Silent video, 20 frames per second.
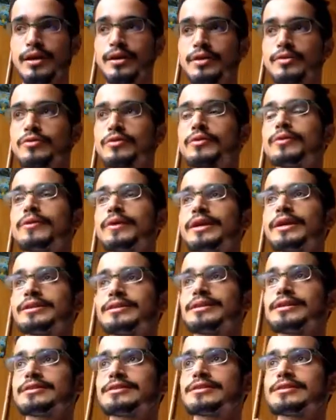true, and
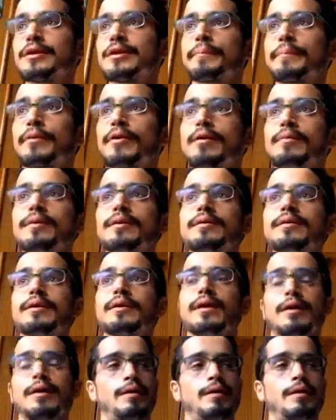this is the problem,